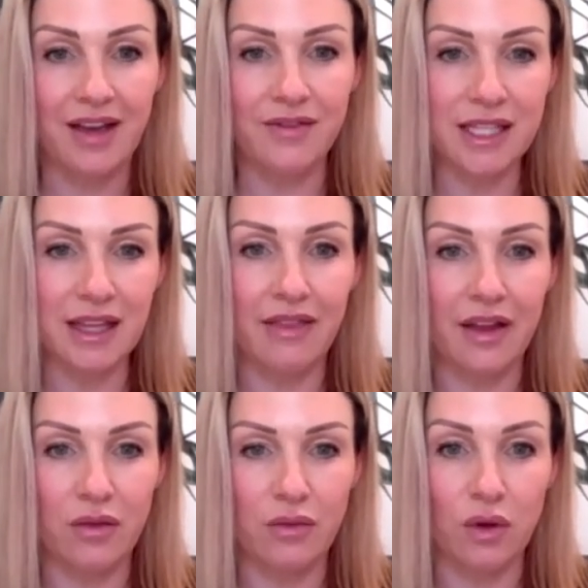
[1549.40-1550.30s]
have seen
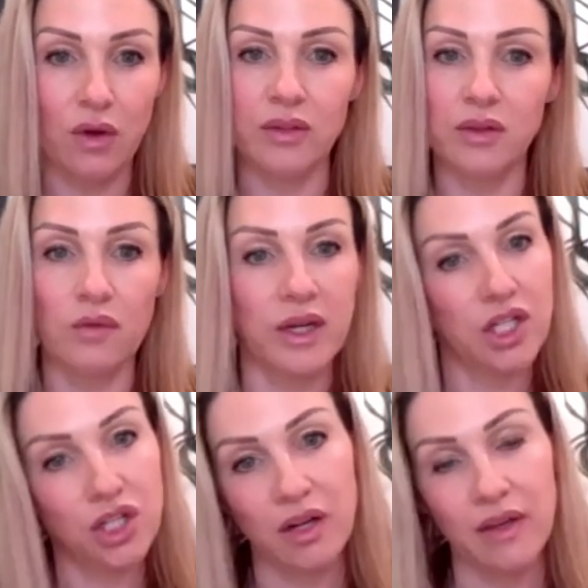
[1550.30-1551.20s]
their role in
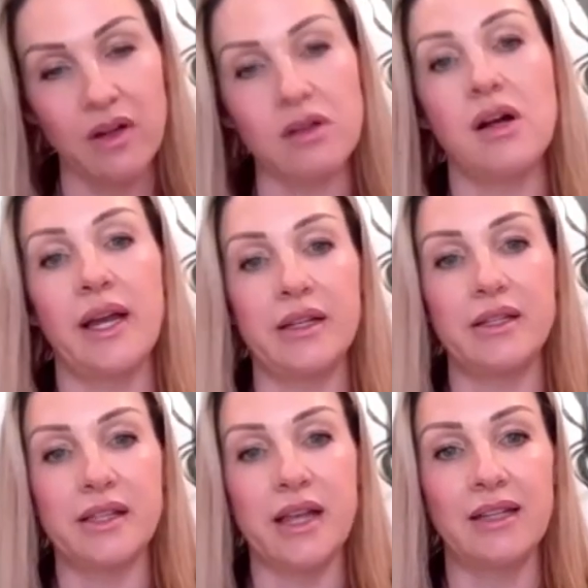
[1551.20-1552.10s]
reassuring their
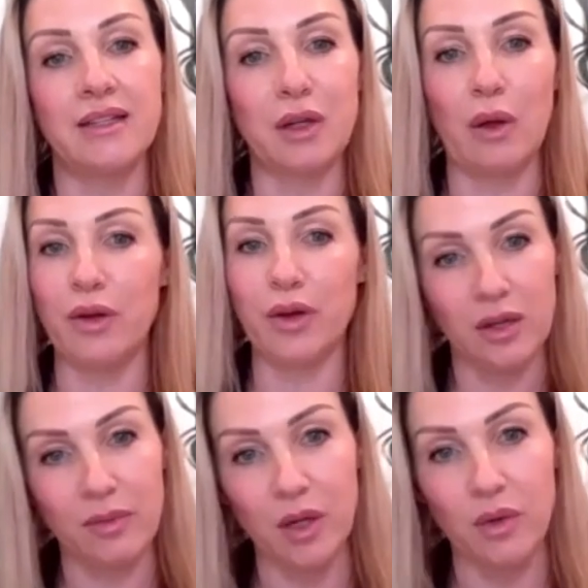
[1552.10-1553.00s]
clients that they're going
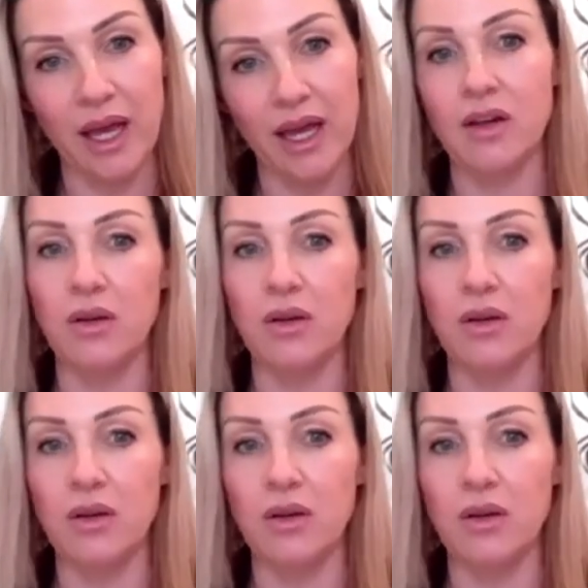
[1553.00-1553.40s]
to be okay,